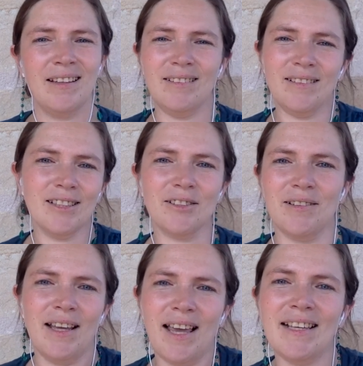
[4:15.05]
And
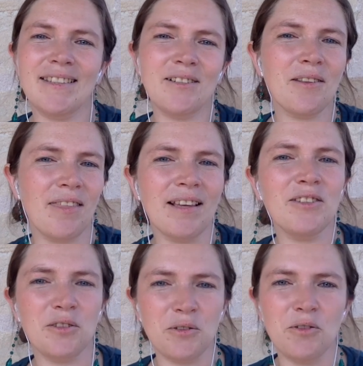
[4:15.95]
also, it's a good thing
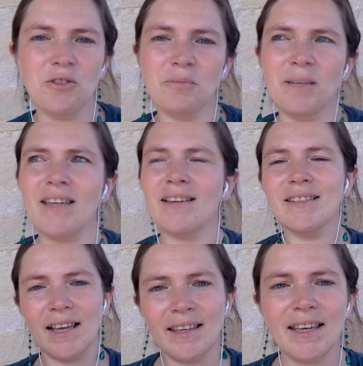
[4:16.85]
to do
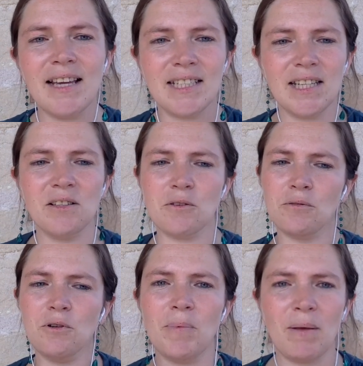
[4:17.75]
because engaging in the
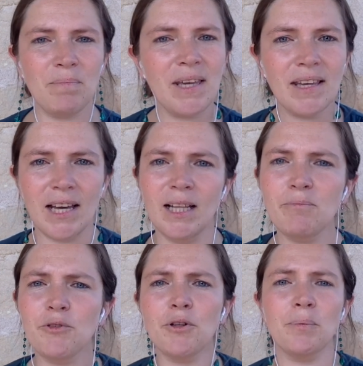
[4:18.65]
group and being
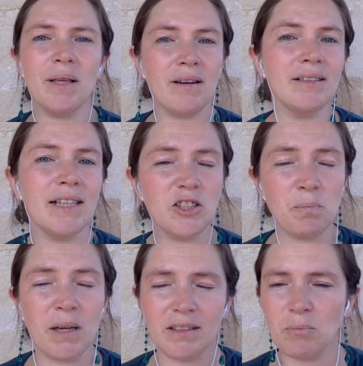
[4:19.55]
helpful without
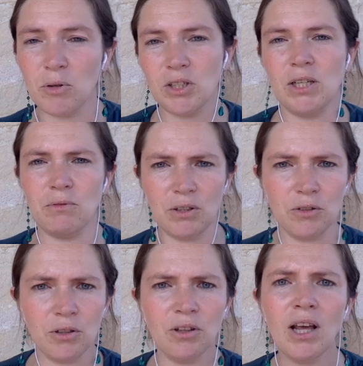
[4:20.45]
expecting much in
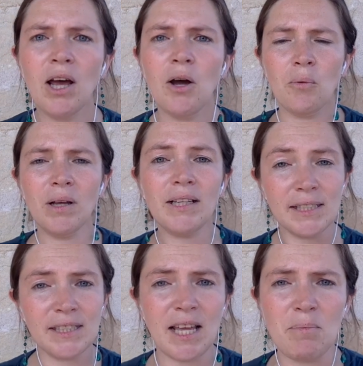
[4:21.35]
return will
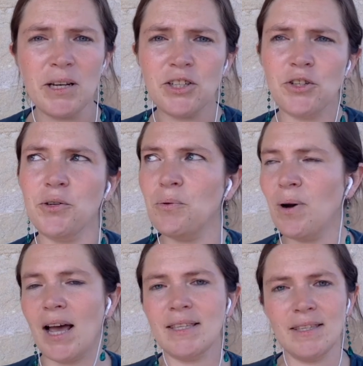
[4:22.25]
establish
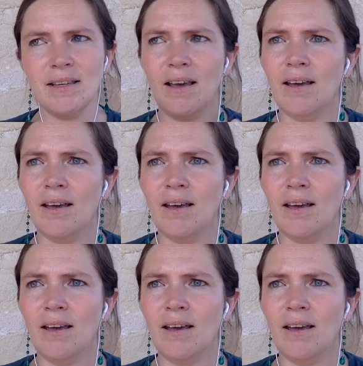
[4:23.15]
you as